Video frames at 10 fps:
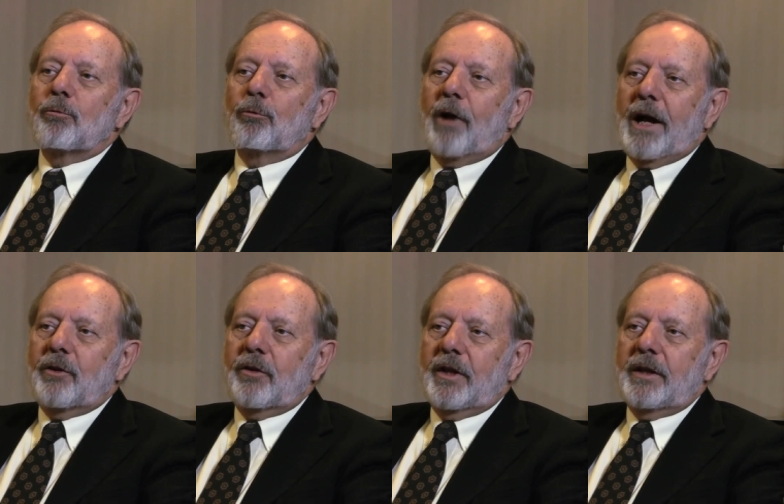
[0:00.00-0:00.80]

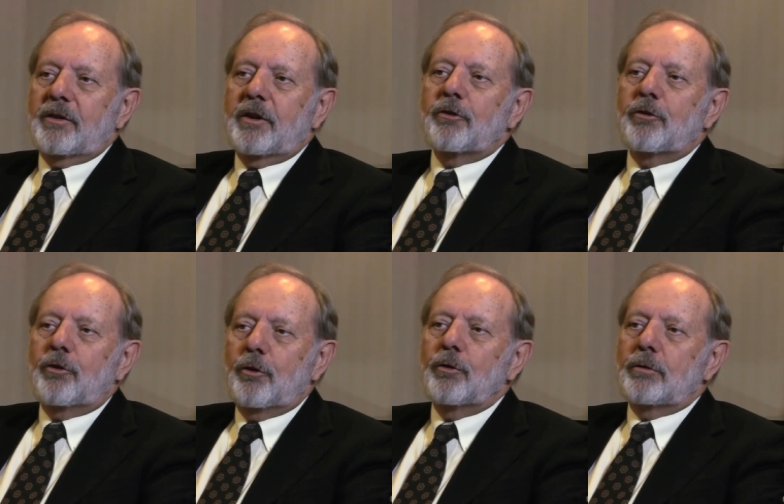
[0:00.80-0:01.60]
rather than
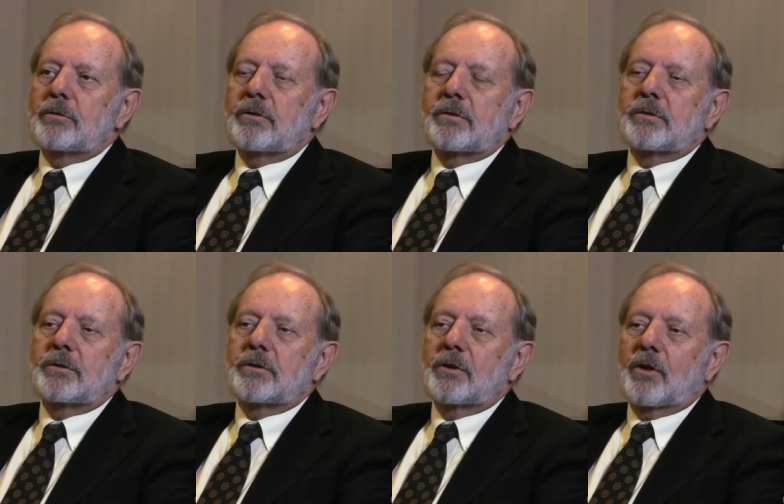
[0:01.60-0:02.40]
disuse
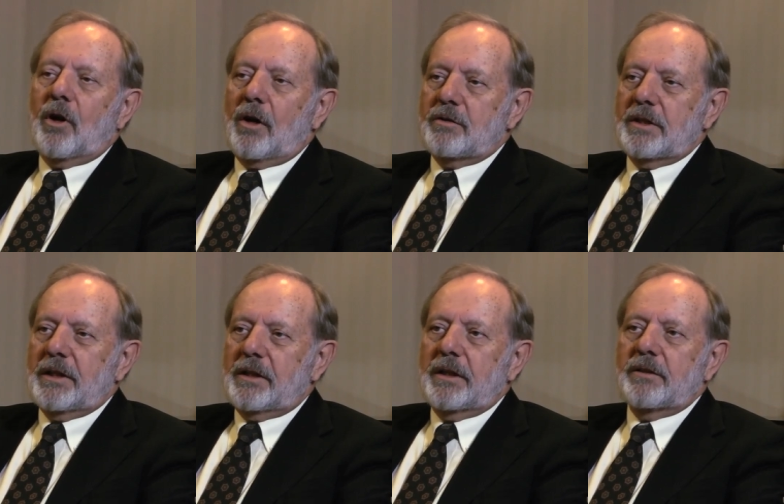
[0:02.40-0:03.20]

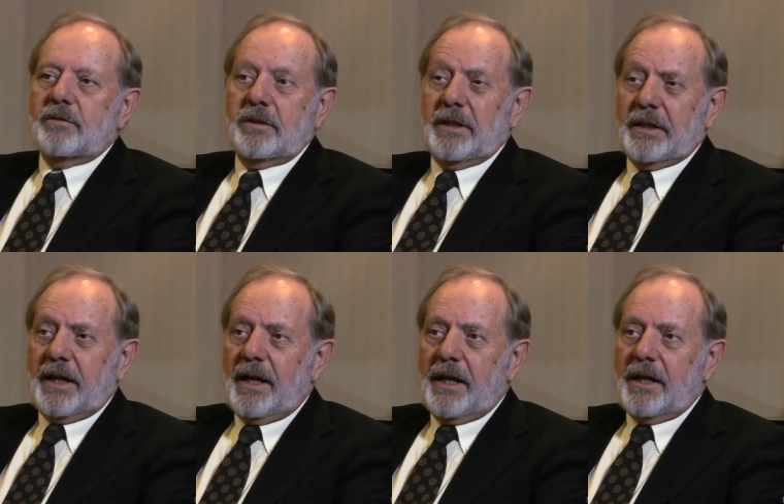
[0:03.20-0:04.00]
causing things to
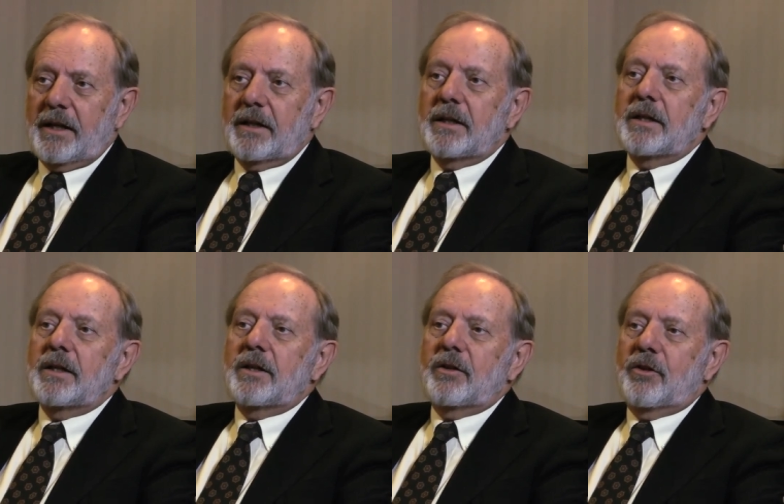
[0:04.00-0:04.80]
decay,
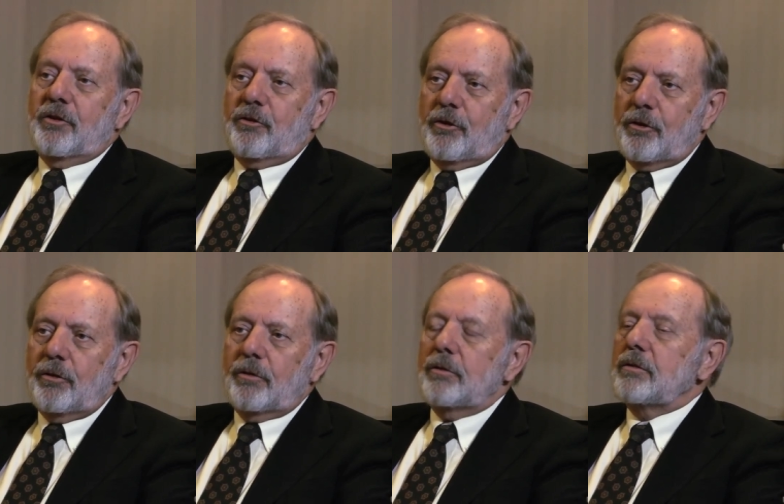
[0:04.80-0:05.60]

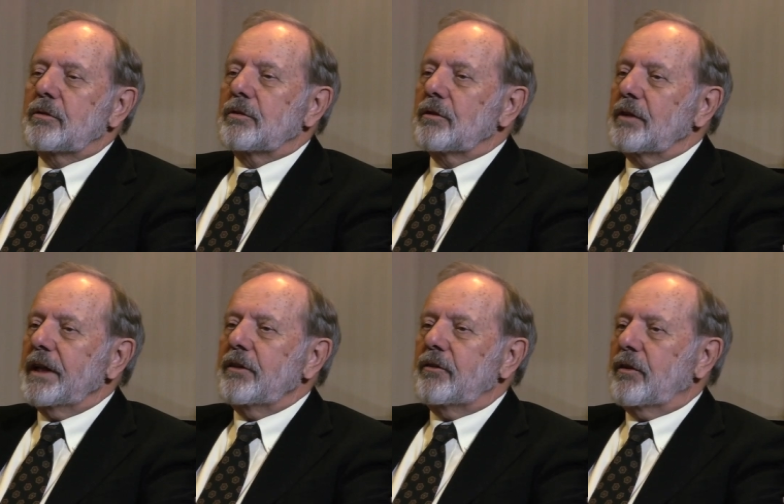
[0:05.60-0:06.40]
disuse
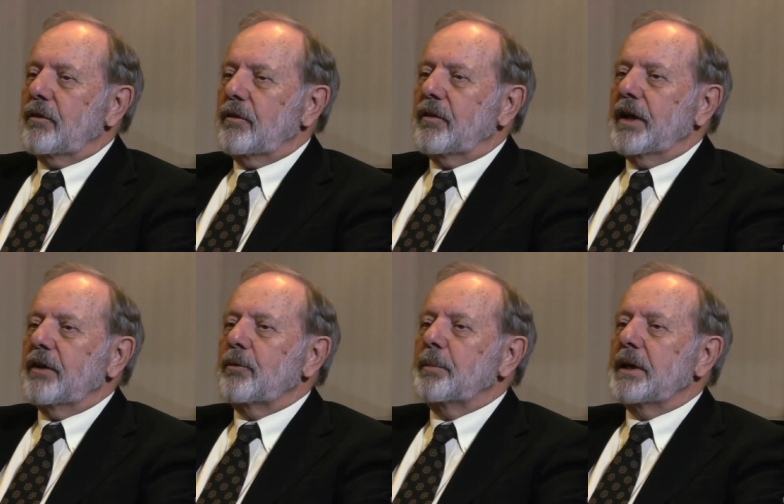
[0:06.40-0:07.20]
leads to
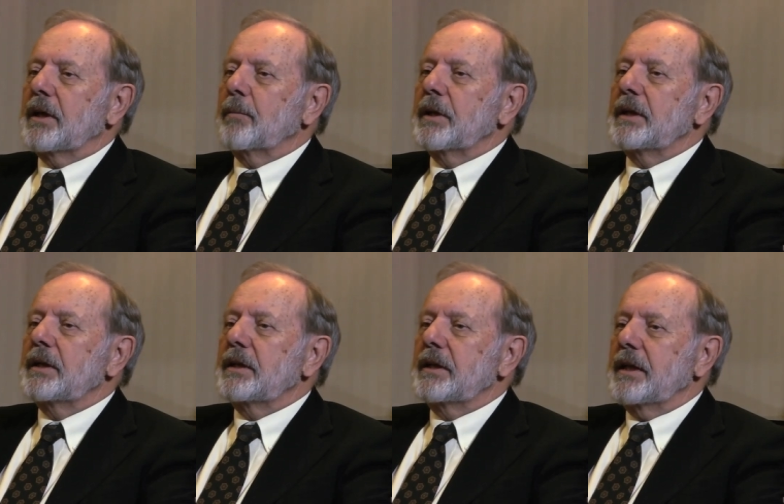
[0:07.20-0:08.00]
things becoming
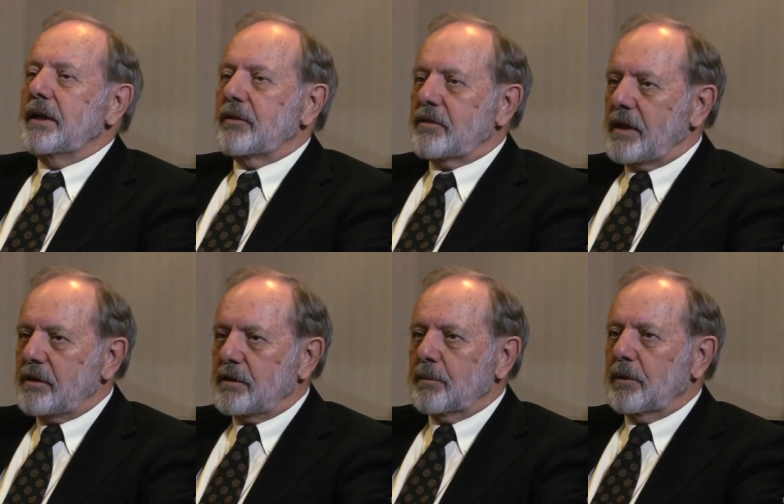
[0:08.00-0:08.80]

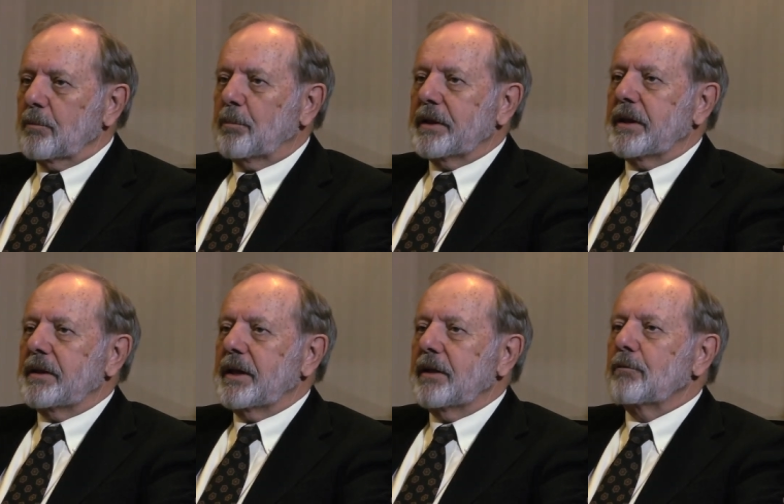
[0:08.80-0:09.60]
inaccessible, but
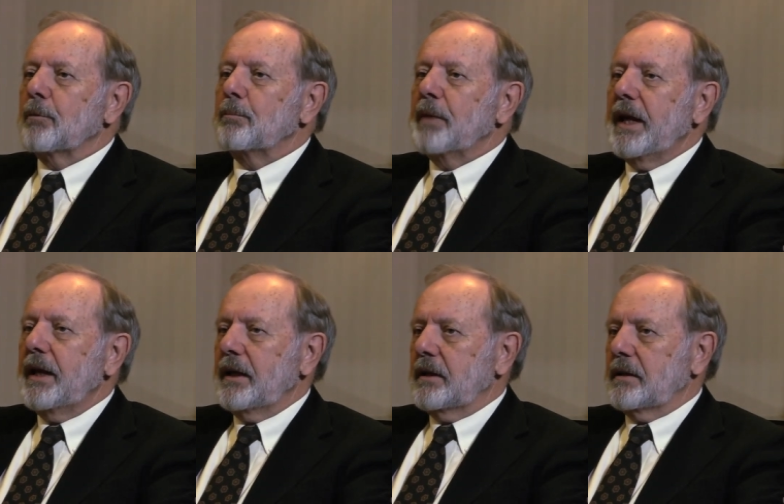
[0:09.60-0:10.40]
that they
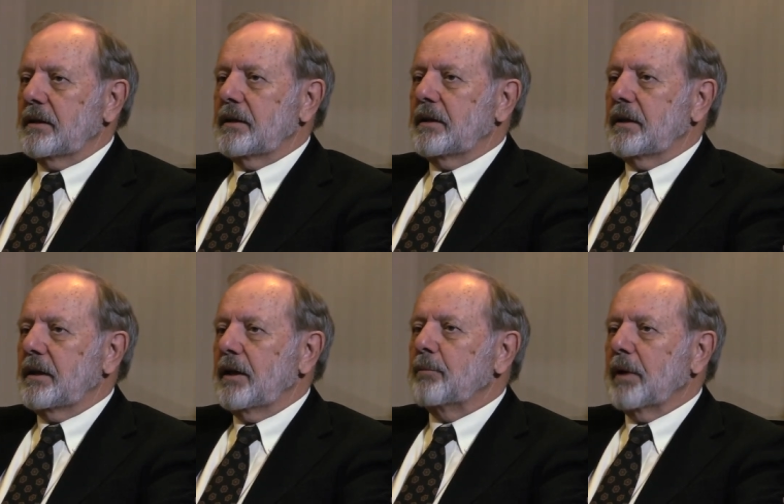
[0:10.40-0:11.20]
remain in